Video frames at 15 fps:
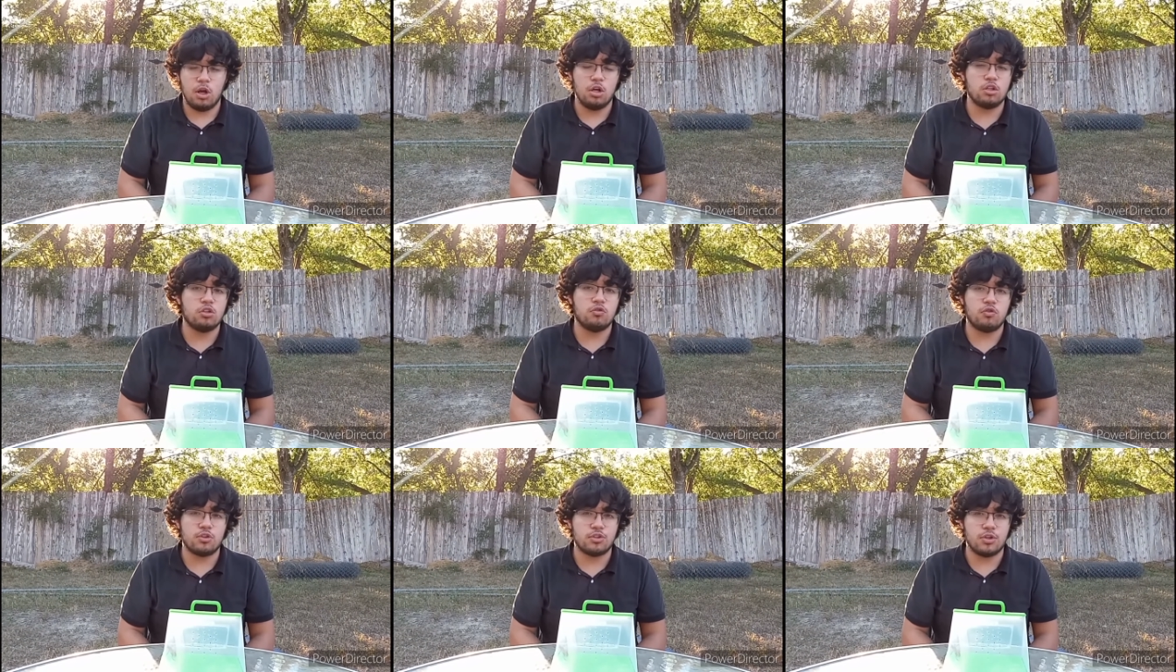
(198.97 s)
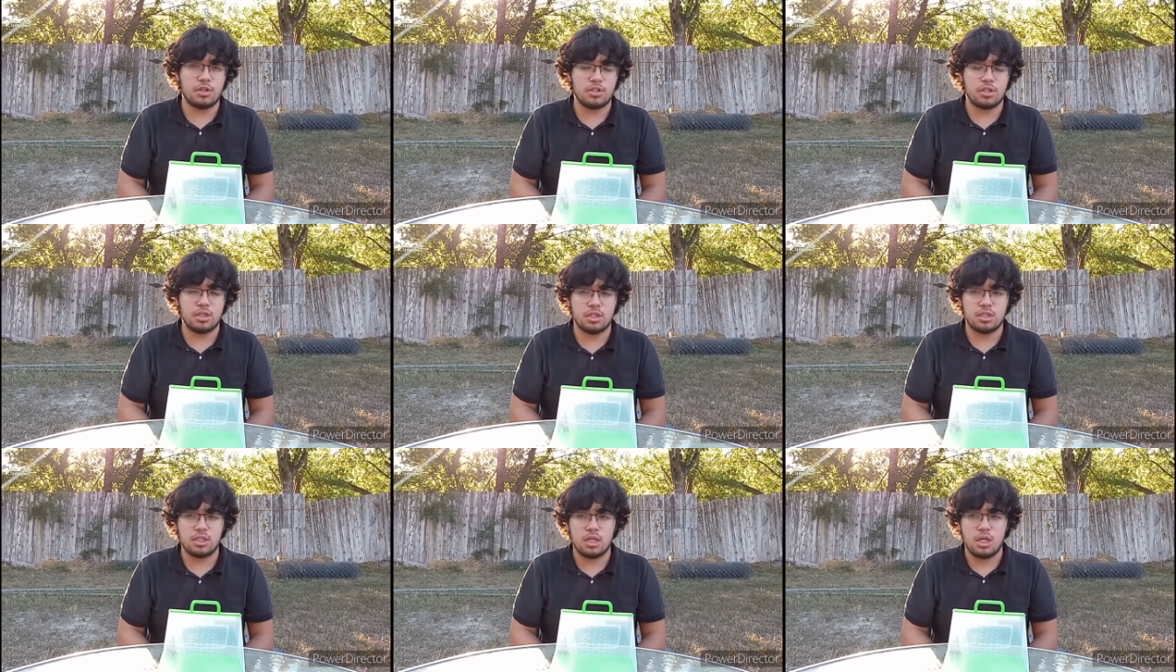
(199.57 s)
hunting for
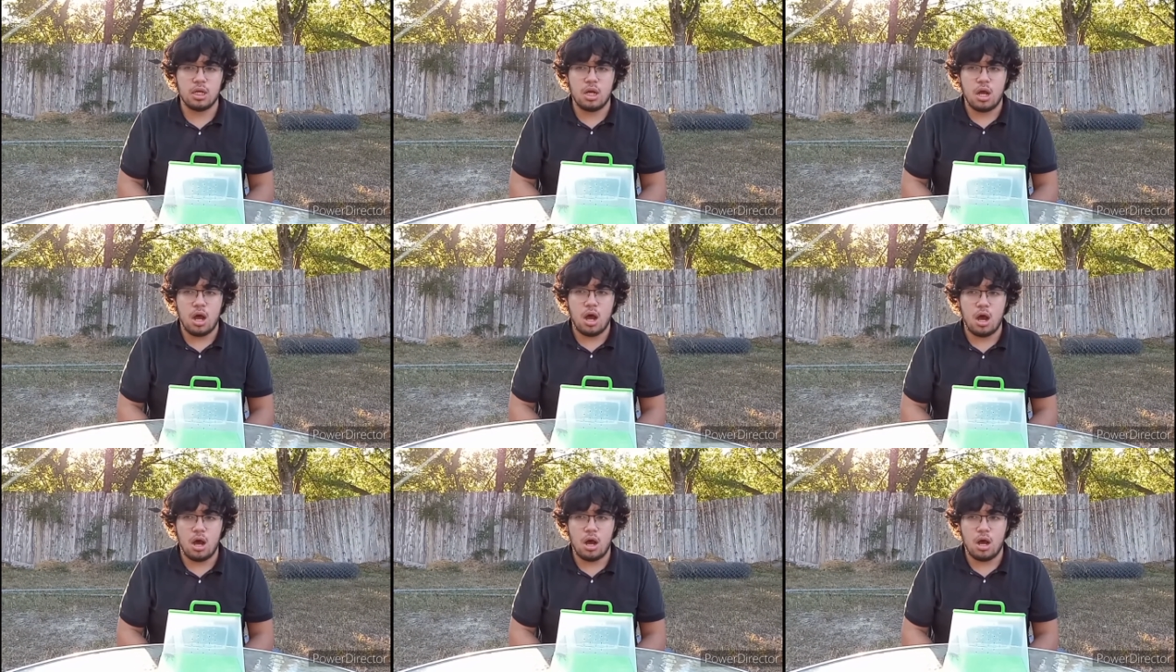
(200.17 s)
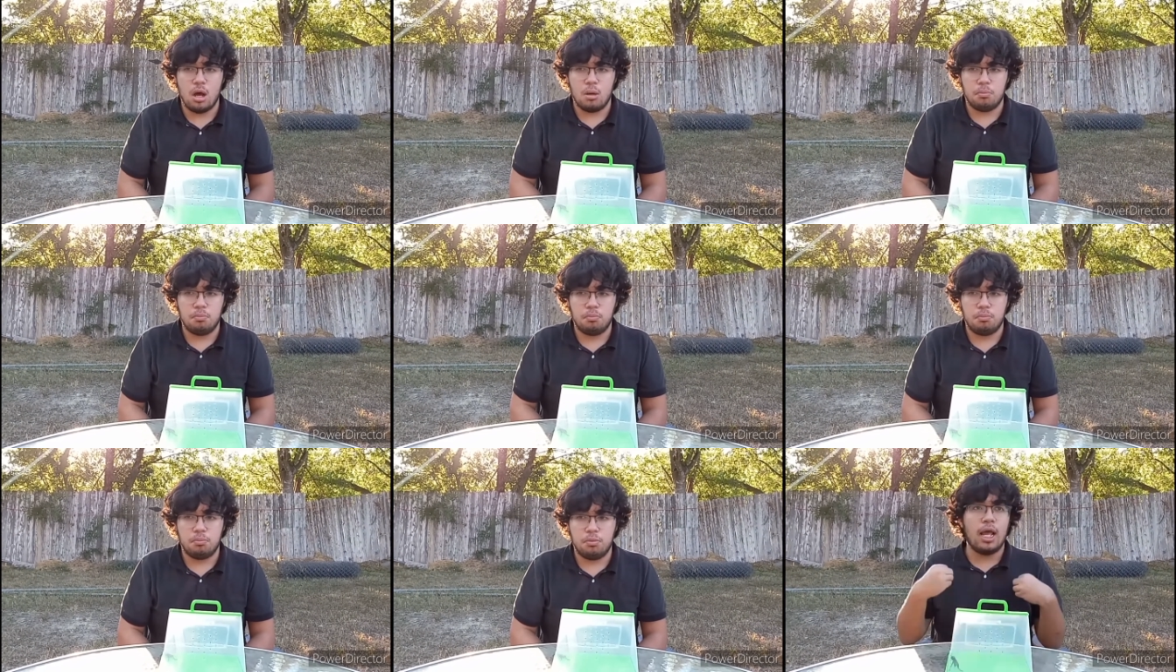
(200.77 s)
tarantulas. Uh,
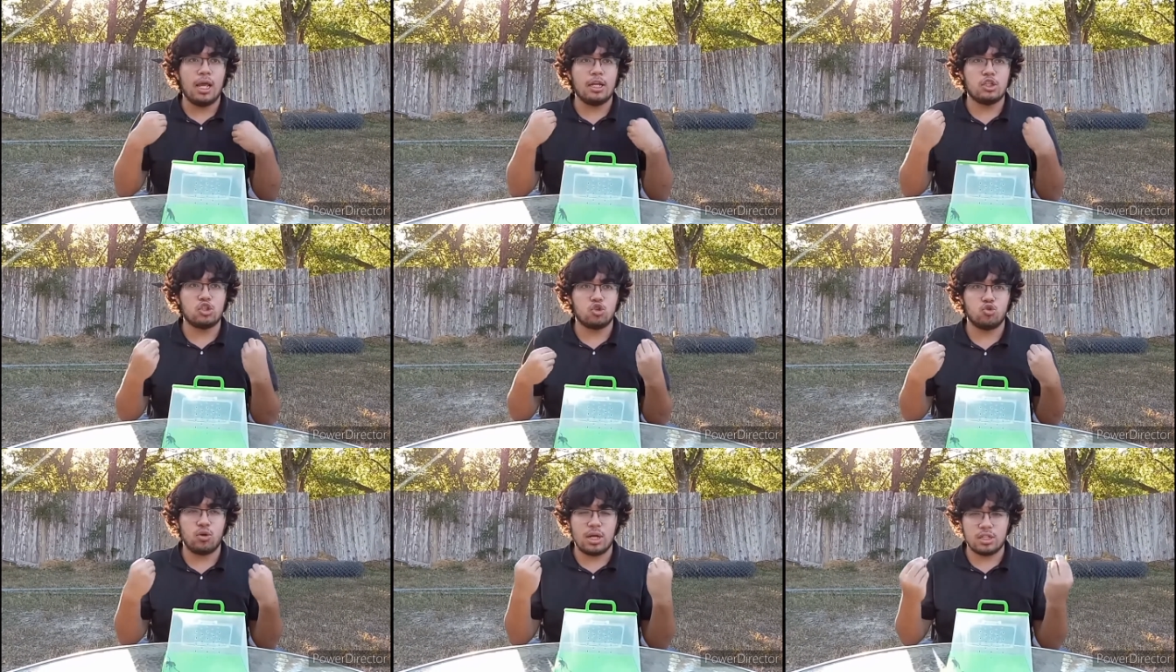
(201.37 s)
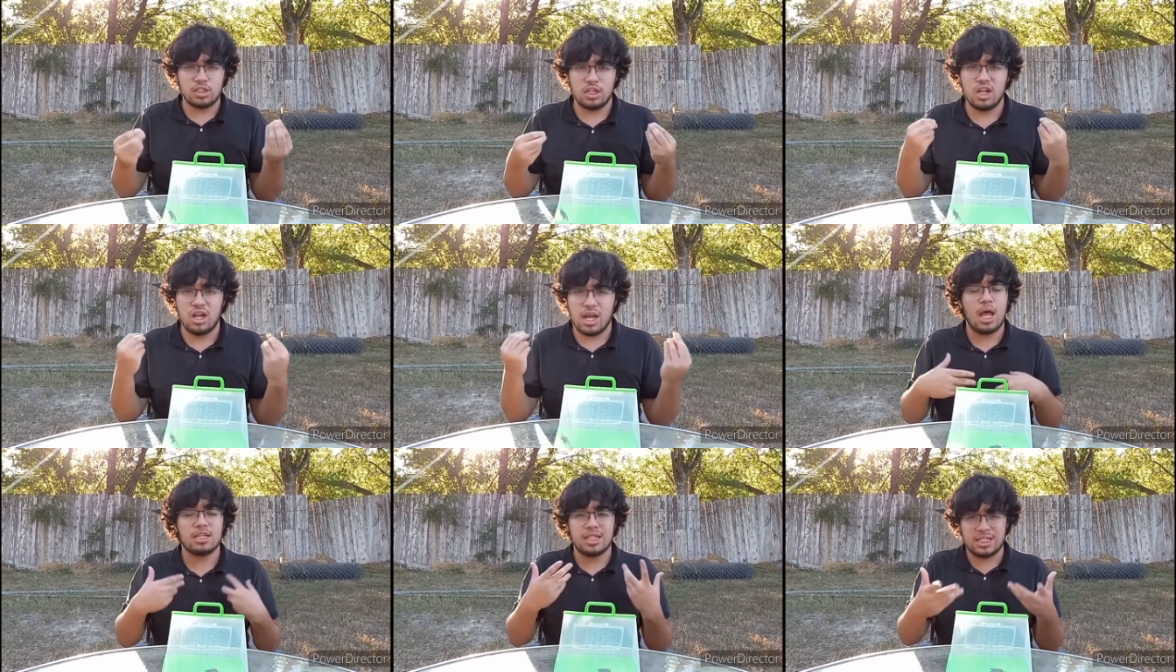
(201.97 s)
a
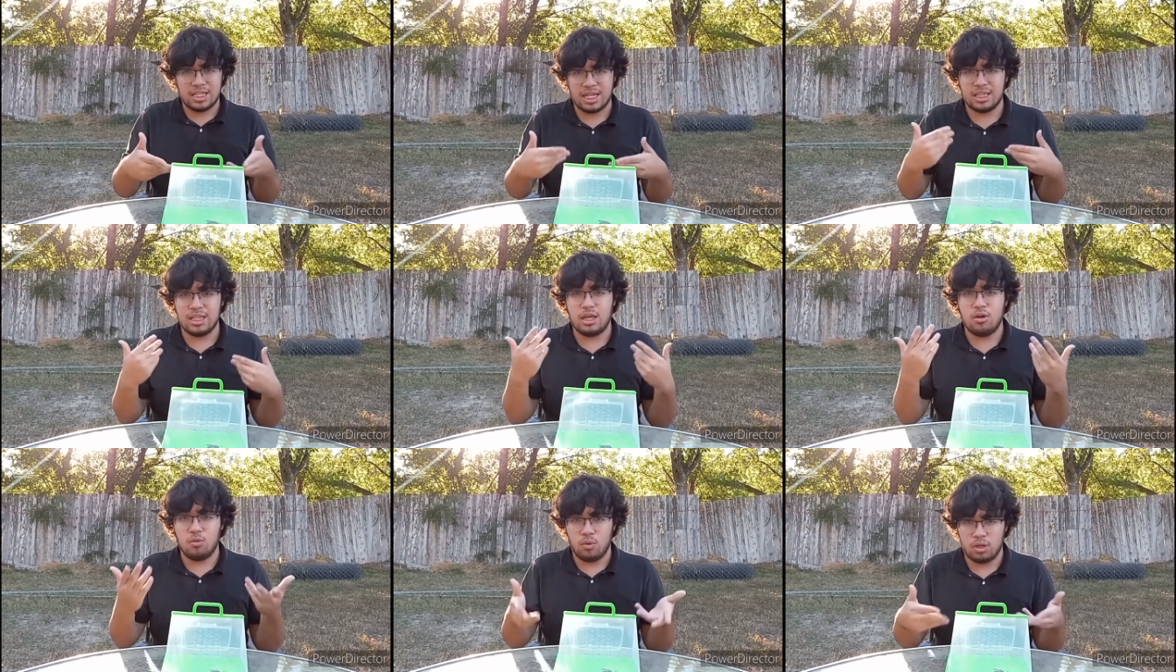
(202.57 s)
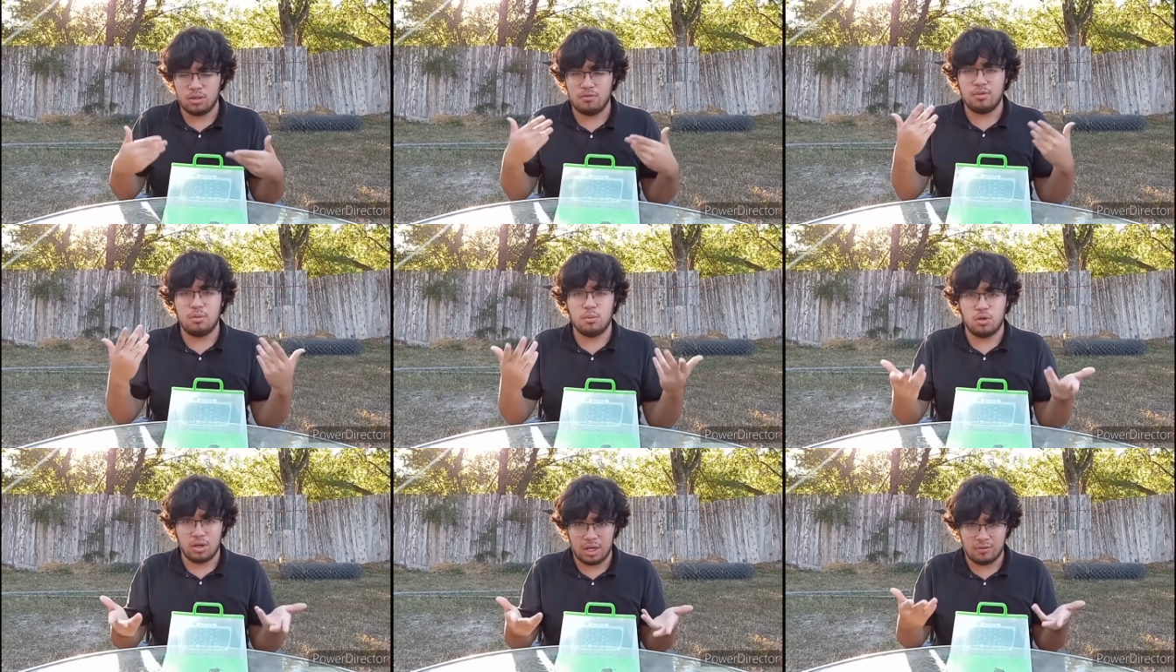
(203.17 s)
tarantula has a scent that where the
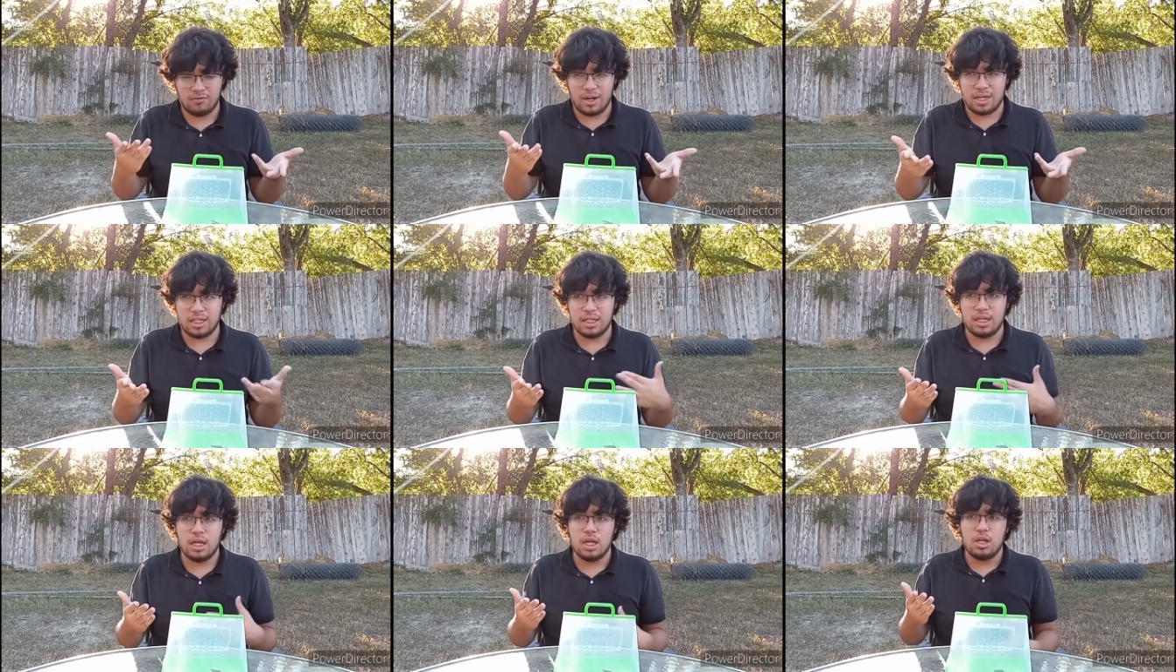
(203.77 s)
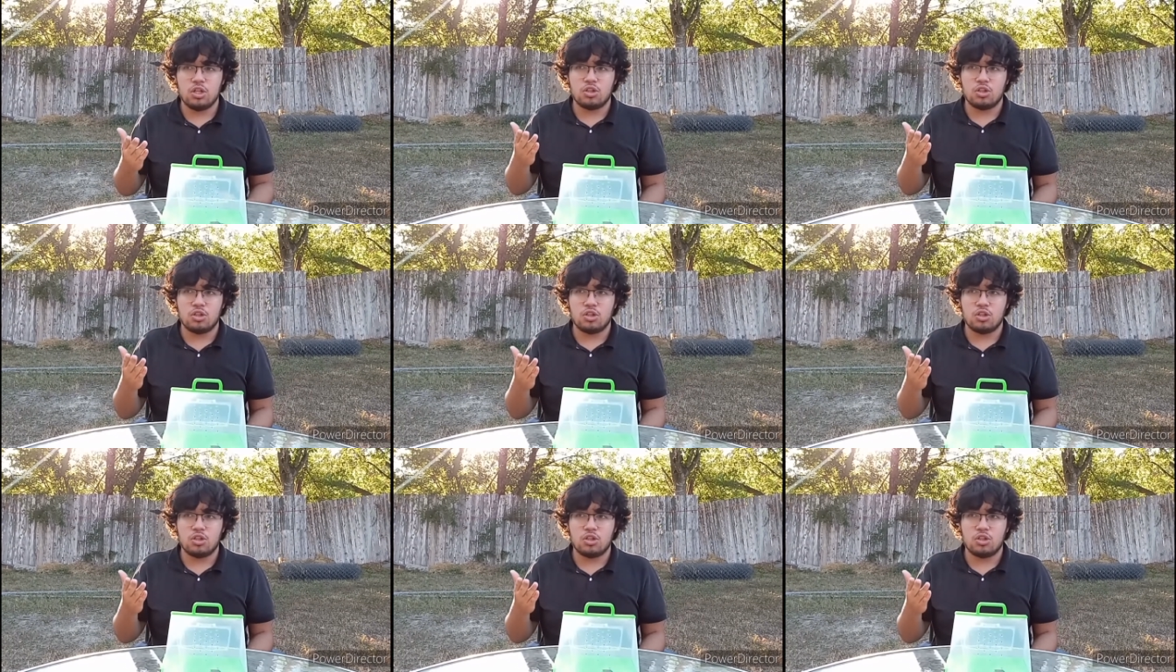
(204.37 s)
female can find it.